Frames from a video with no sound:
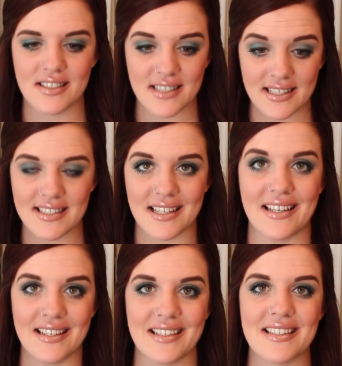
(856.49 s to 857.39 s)
This
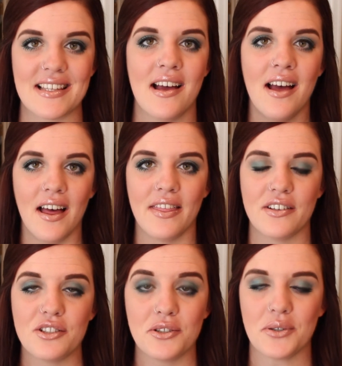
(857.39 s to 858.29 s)
is
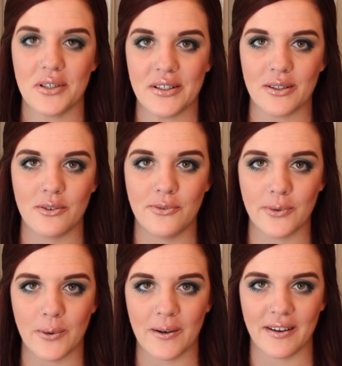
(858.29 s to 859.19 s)
the tutorial
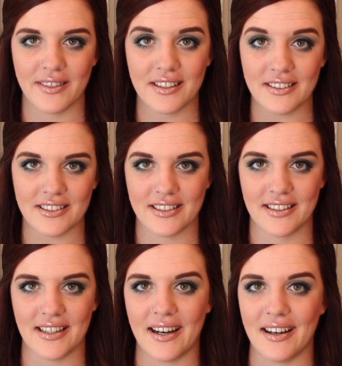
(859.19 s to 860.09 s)
for the look
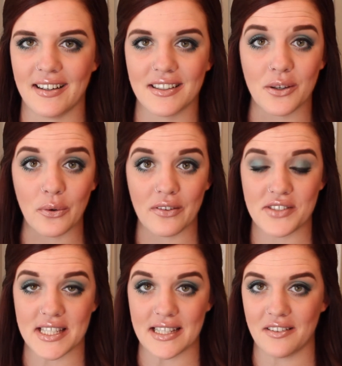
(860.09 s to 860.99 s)
that you have
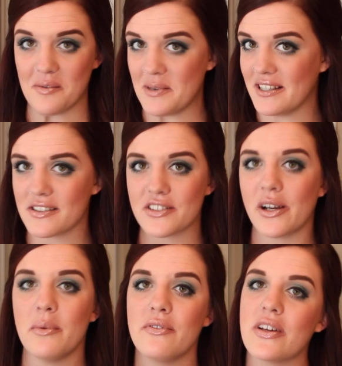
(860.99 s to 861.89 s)
seen on my
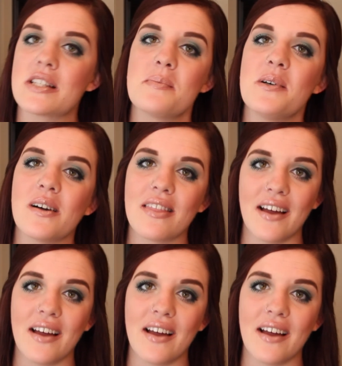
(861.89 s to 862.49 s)
Instagram and Facebook